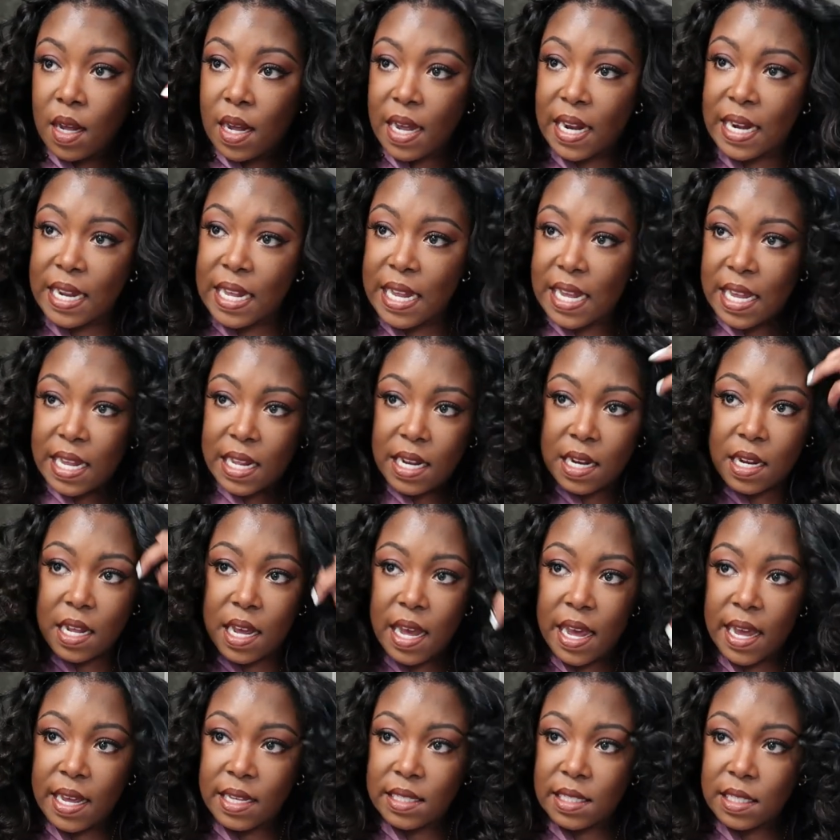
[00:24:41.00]
And
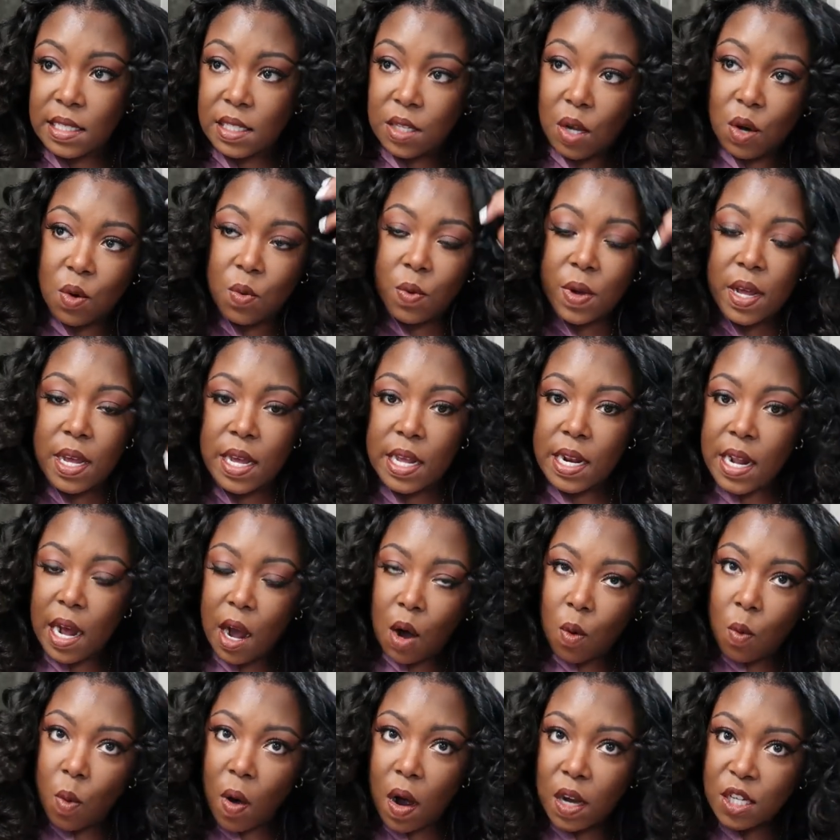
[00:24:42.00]
in a sew-in,
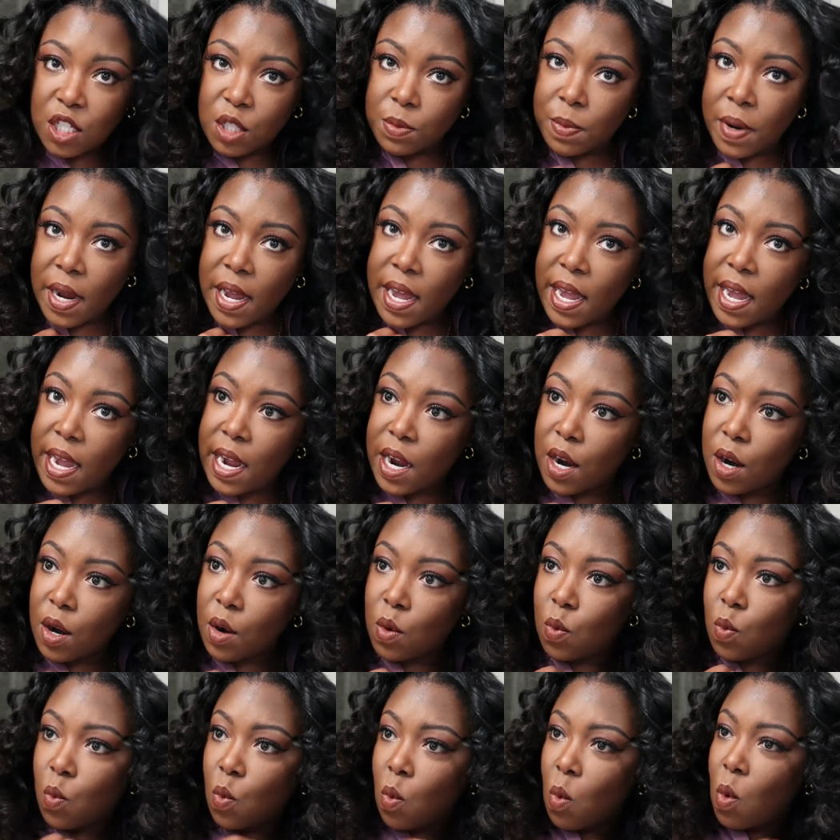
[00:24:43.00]
I wash my
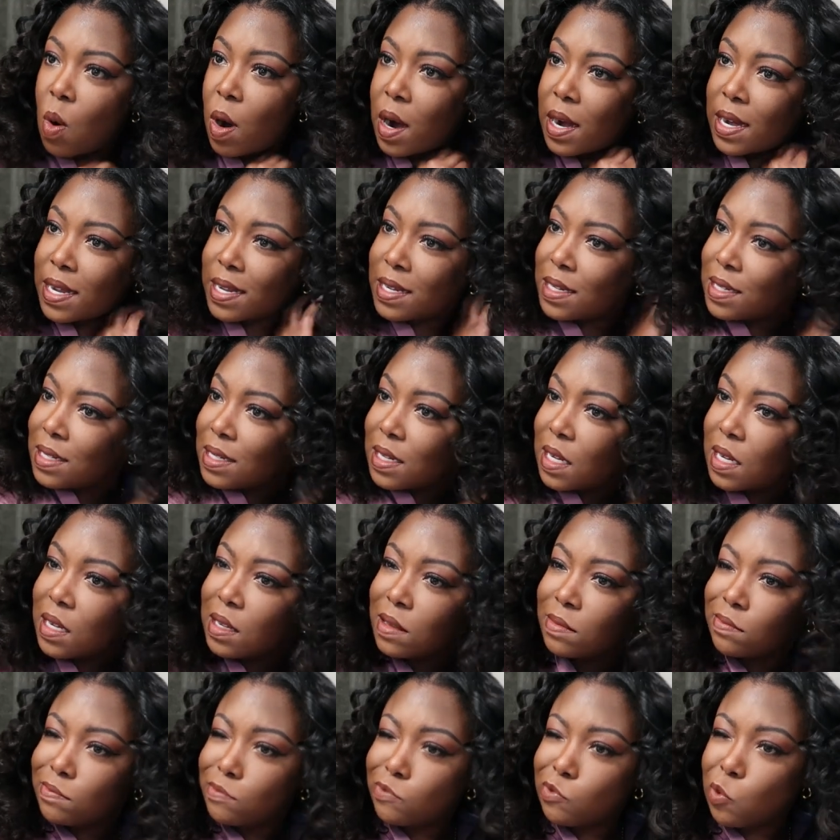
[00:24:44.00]
hair
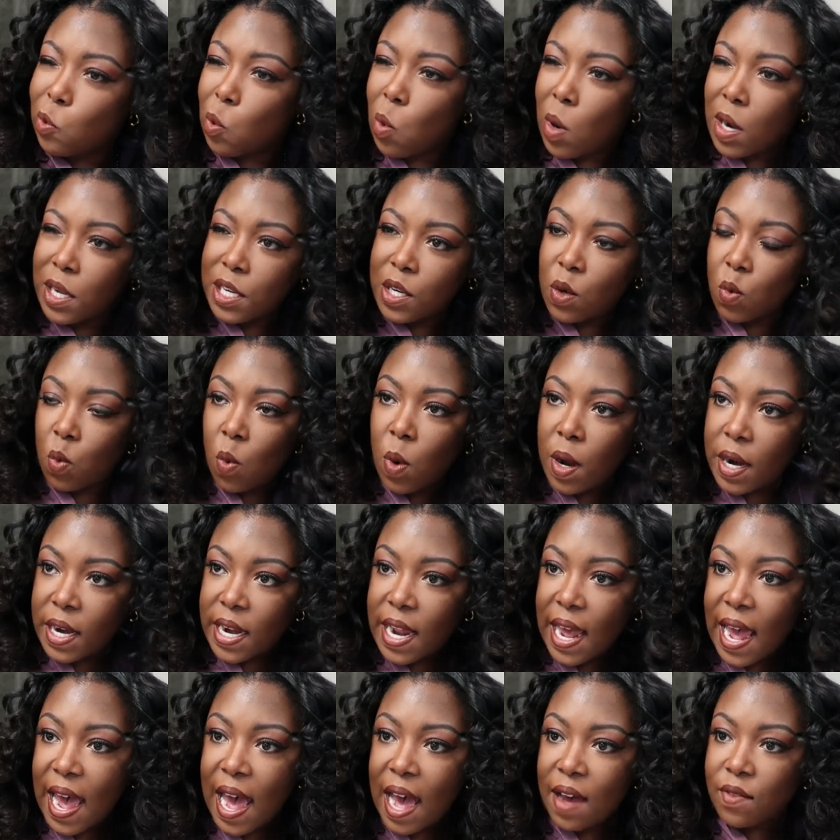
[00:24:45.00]
one one to one and
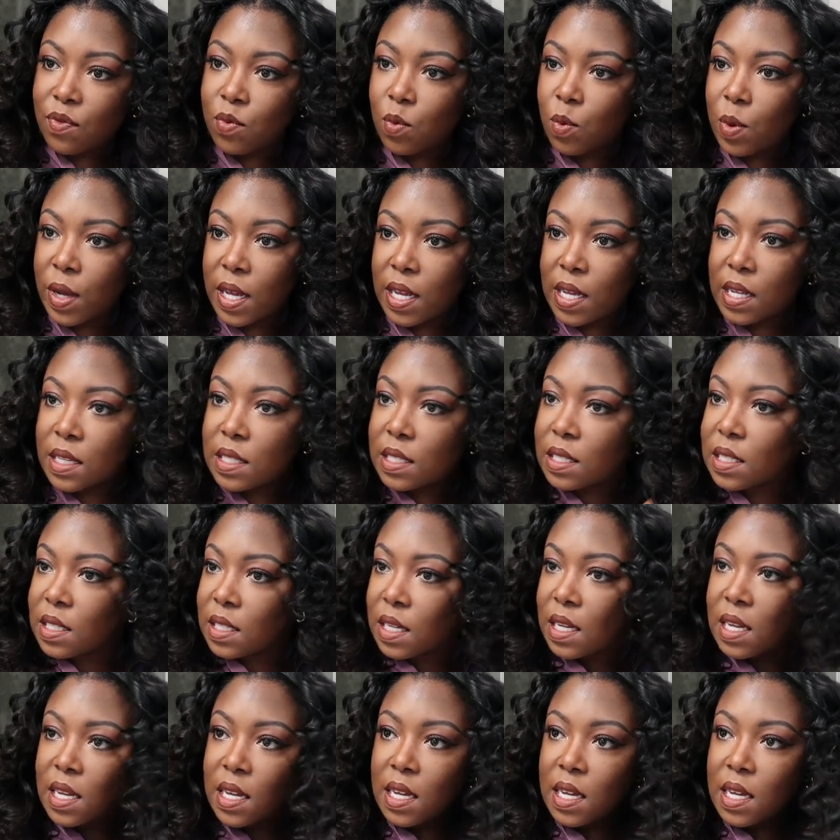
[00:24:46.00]
a half weeks.